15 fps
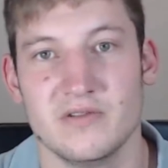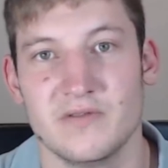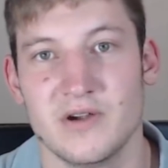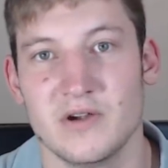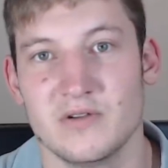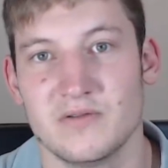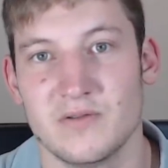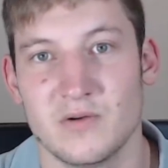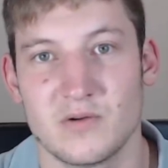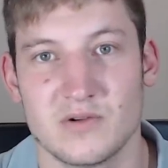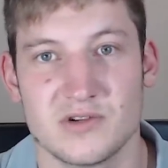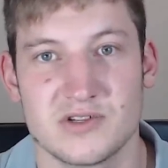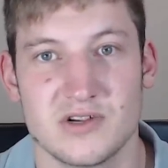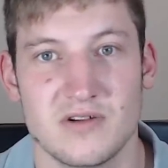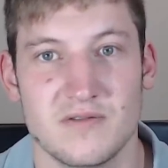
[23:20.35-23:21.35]
vote for
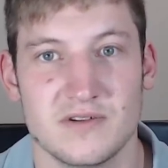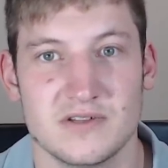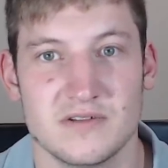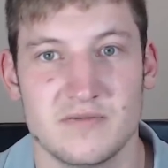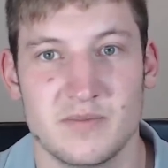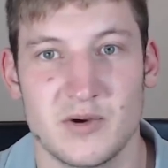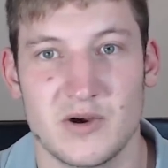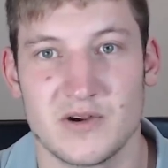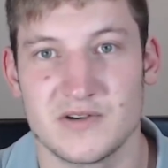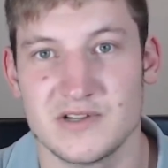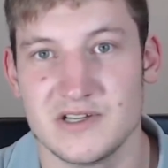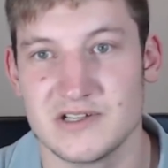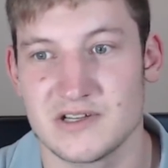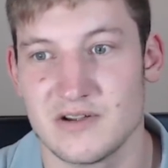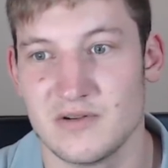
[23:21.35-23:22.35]
conservative
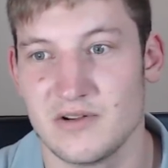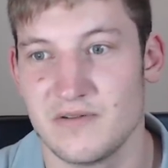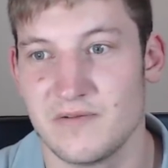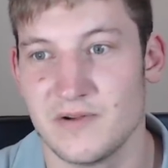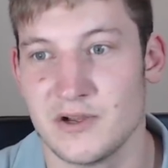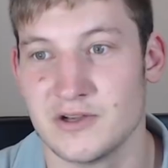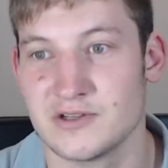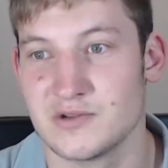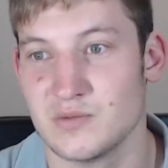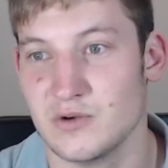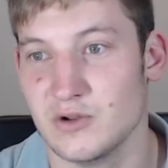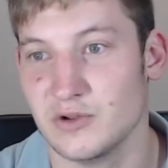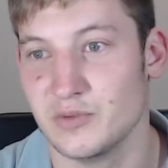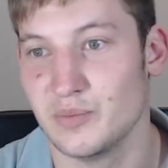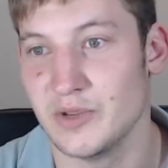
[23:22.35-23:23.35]
parties. Only first
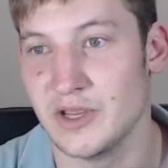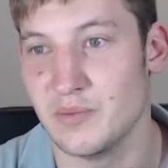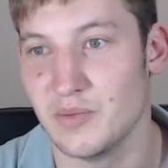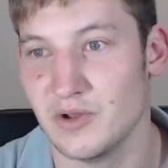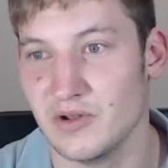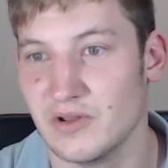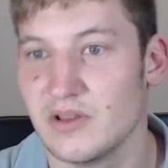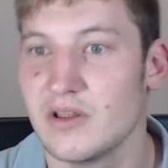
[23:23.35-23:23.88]
world people